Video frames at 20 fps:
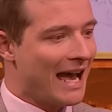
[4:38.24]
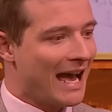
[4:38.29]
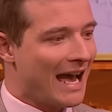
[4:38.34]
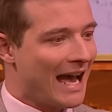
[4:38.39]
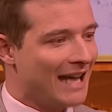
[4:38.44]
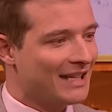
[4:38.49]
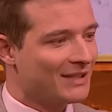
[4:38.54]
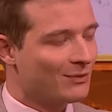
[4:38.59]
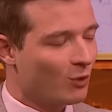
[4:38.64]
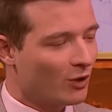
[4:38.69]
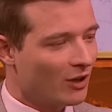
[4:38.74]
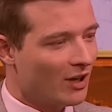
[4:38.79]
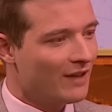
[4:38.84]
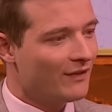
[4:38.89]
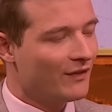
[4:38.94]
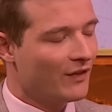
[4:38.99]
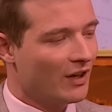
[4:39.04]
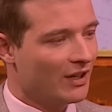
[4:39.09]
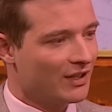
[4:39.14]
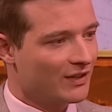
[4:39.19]
And what I
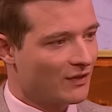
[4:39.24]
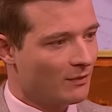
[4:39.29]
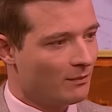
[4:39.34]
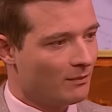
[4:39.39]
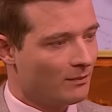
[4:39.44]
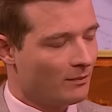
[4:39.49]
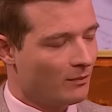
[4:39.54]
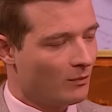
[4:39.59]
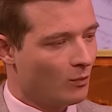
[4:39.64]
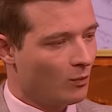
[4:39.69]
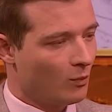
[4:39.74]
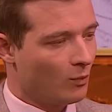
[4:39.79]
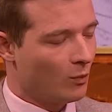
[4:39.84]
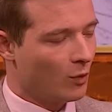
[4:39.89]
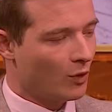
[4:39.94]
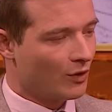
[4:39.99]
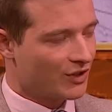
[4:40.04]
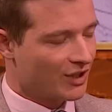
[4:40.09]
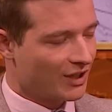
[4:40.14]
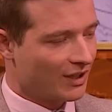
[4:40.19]
find from
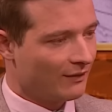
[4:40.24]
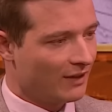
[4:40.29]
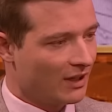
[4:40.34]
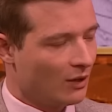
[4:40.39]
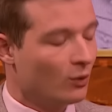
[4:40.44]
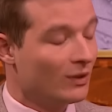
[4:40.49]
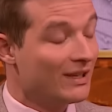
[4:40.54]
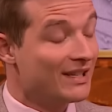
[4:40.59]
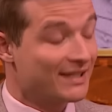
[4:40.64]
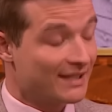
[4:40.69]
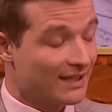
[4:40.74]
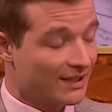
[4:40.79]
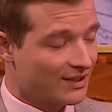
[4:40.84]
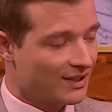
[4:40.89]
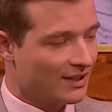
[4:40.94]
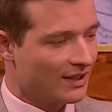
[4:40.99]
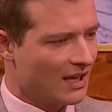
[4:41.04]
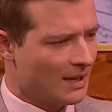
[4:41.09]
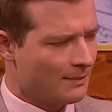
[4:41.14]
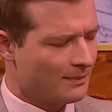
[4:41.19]
watching or listening to
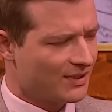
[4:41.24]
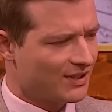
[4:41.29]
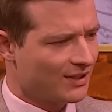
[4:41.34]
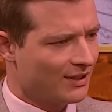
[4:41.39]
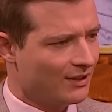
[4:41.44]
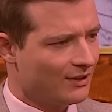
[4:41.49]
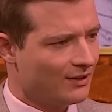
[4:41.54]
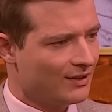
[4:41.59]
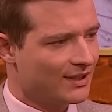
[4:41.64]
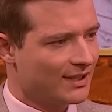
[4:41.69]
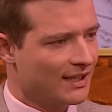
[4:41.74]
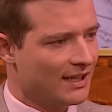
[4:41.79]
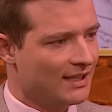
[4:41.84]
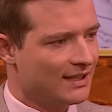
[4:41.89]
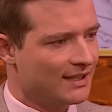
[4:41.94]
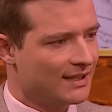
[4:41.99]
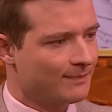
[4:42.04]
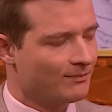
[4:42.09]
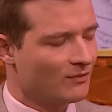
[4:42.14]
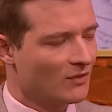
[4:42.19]
the episodes
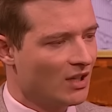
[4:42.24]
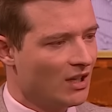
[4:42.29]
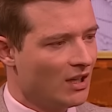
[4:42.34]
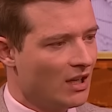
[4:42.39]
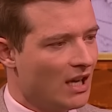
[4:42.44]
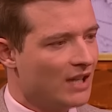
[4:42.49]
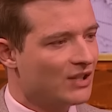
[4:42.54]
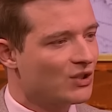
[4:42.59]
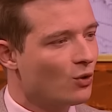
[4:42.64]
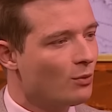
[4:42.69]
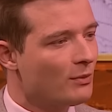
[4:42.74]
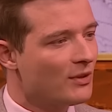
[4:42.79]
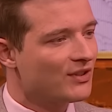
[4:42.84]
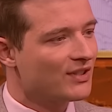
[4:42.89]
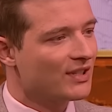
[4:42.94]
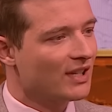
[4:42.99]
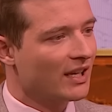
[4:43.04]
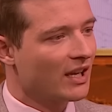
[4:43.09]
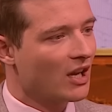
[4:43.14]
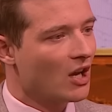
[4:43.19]
is it's almost
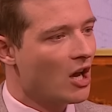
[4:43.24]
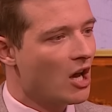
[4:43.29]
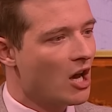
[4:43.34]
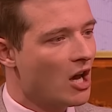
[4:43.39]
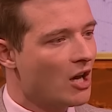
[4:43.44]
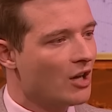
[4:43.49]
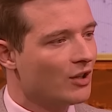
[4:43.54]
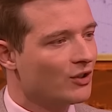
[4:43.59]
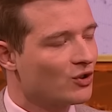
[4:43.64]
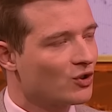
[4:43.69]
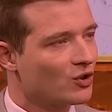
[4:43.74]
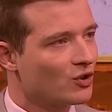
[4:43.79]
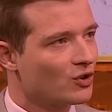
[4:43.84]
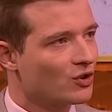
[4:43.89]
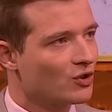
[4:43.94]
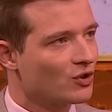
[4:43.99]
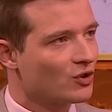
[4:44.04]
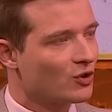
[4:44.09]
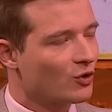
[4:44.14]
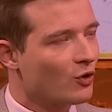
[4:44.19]
like her
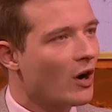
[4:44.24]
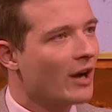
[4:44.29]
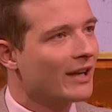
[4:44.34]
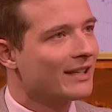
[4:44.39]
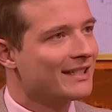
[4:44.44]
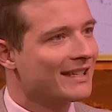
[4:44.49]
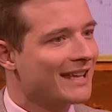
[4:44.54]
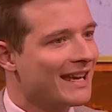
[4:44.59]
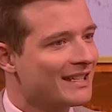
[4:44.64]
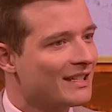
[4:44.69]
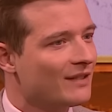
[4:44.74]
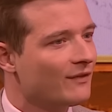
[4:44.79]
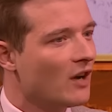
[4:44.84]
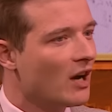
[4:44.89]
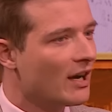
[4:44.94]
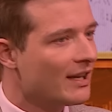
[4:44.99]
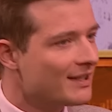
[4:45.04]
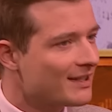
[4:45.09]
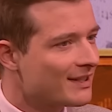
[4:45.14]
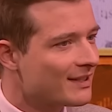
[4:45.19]
trying to get
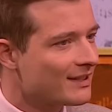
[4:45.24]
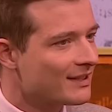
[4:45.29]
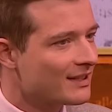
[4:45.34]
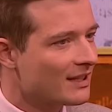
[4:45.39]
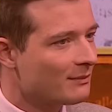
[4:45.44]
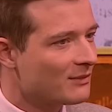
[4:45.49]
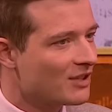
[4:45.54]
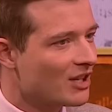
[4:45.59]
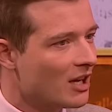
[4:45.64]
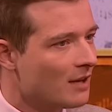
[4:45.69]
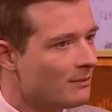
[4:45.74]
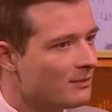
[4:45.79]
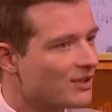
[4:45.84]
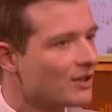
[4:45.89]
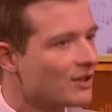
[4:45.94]
advice sometimes